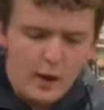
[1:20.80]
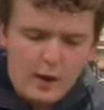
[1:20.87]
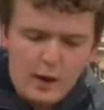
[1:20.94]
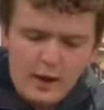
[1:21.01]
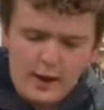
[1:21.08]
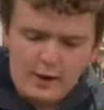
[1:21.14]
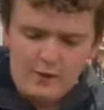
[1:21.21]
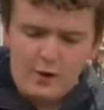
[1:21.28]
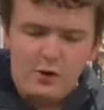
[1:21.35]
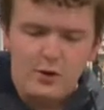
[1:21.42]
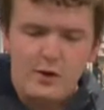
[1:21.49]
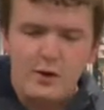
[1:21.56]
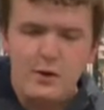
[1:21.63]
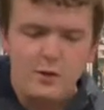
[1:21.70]
And
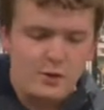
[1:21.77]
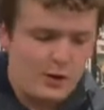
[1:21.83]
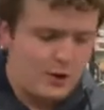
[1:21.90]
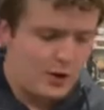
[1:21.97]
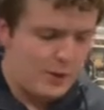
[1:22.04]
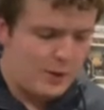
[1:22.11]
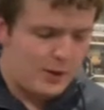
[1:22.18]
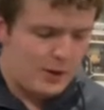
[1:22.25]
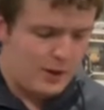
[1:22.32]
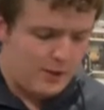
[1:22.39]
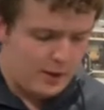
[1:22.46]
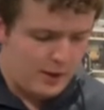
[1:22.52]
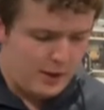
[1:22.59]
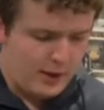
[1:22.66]
eventually, years later, I was
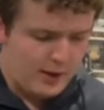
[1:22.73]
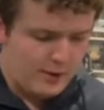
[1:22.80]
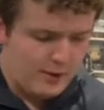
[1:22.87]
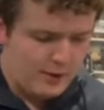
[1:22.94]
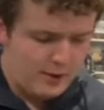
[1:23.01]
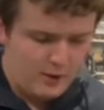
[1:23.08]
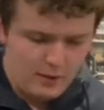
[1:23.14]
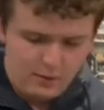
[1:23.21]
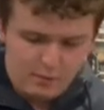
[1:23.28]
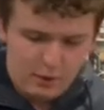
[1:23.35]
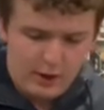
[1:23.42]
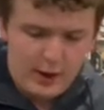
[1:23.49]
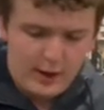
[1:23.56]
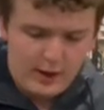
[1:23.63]
gifted this
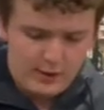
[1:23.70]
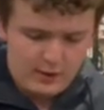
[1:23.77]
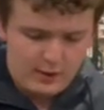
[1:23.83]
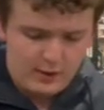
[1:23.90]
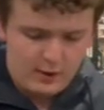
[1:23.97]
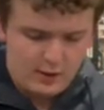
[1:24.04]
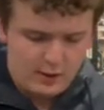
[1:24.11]
box.